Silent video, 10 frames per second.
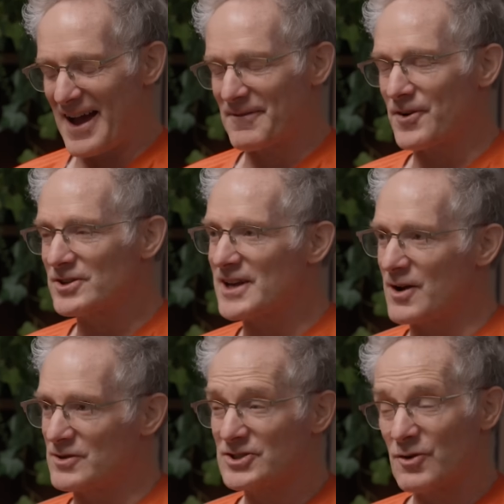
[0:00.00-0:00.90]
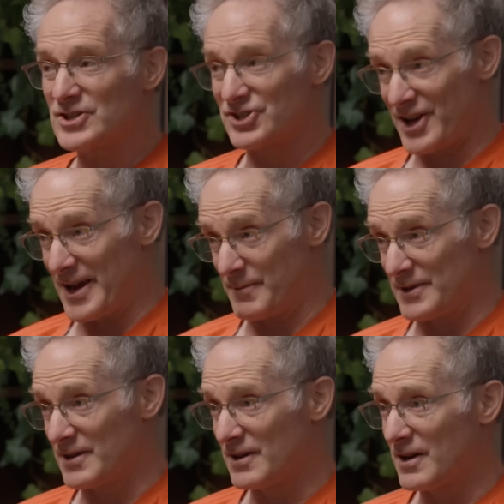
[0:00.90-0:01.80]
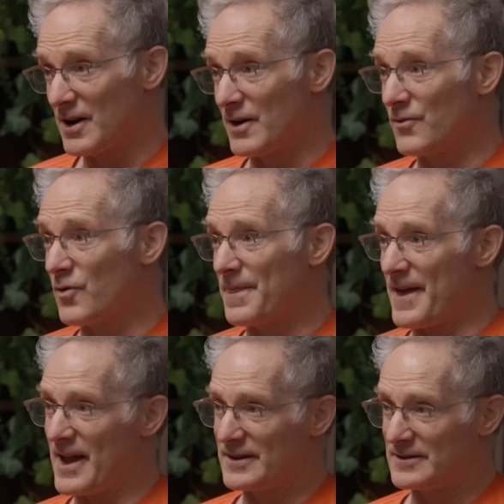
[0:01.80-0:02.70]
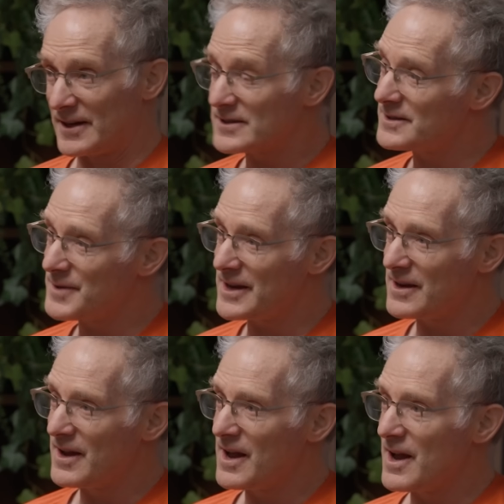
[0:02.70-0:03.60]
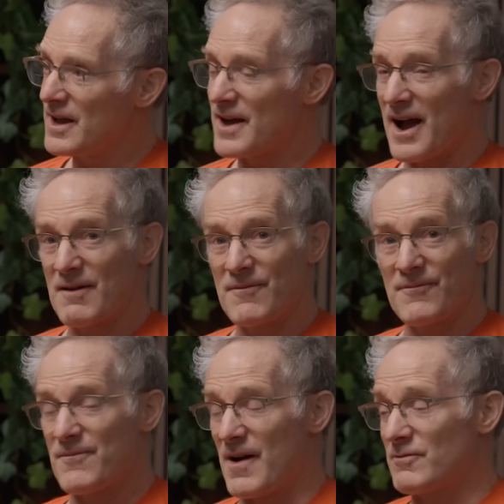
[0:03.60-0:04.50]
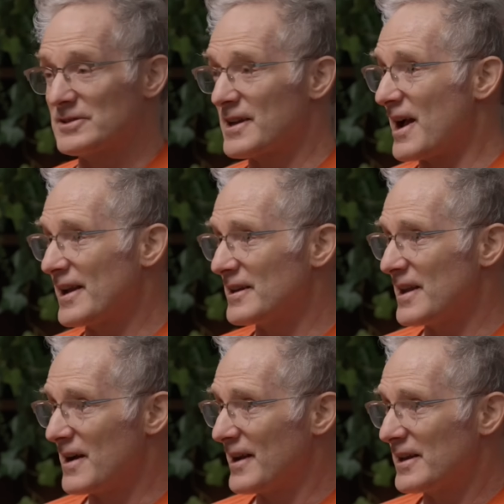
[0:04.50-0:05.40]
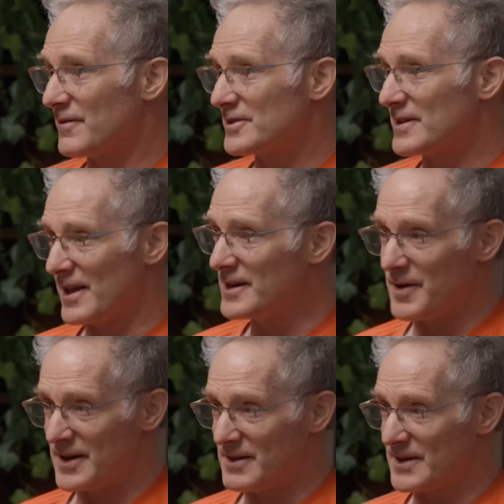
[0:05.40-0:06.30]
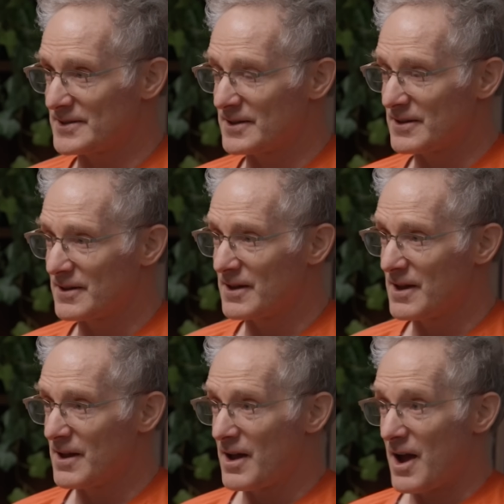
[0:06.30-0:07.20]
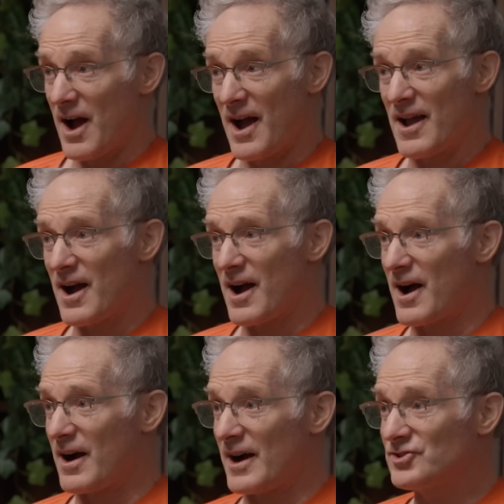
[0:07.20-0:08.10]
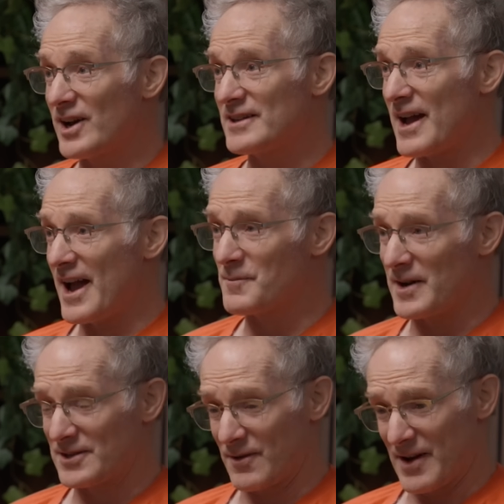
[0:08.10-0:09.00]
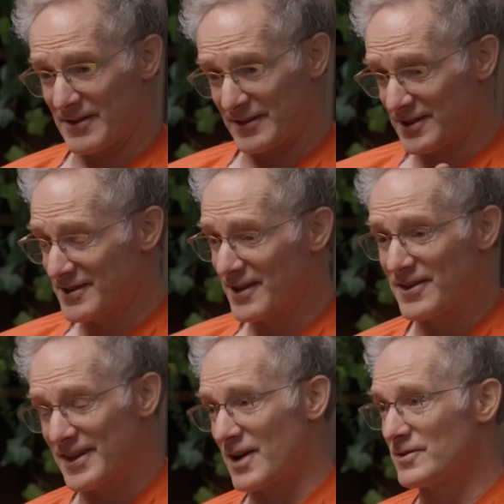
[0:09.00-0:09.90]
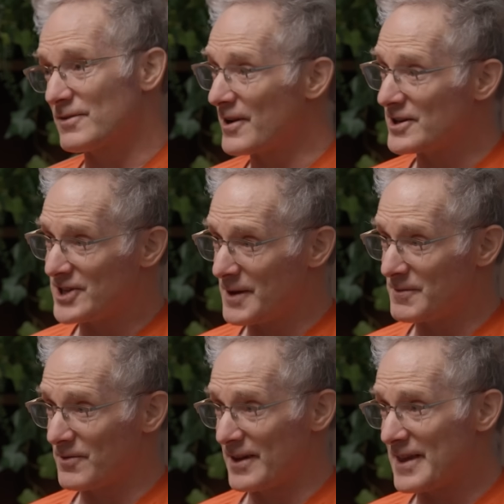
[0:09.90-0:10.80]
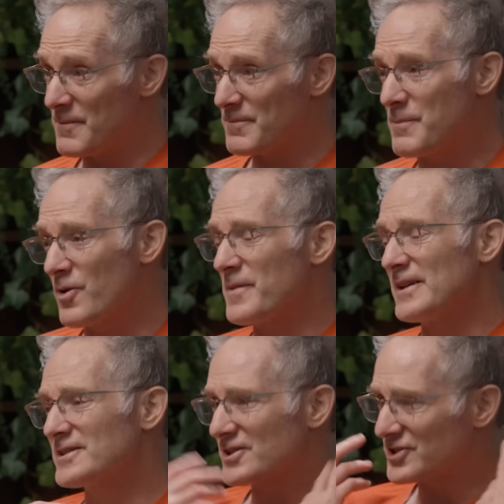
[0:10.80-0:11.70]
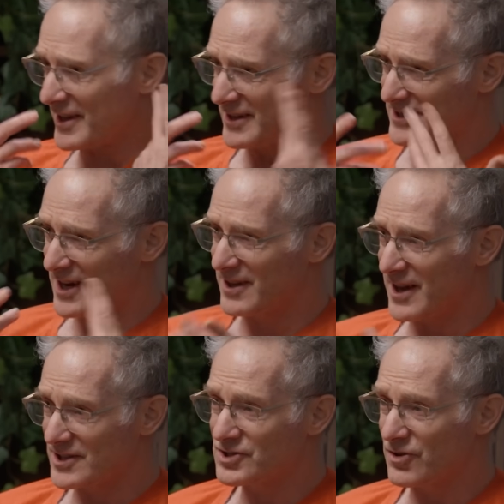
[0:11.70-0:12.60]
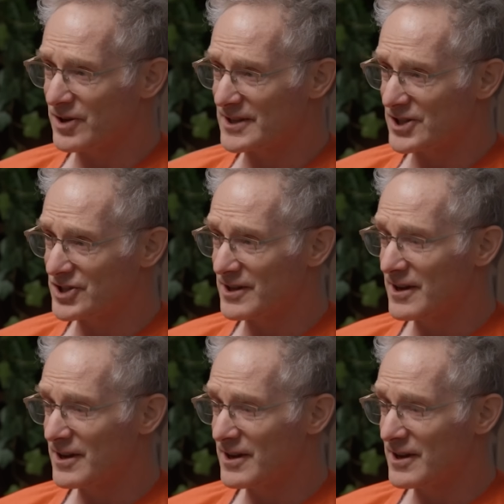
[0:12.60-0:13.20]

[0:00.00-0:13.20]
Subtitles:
At first, I was so ashamed of what they had done to me that I was like, I can never tell anybody this. I tried to hang myself. This is another thing I was very ashamed of. Like they put me in such like a psychological condition.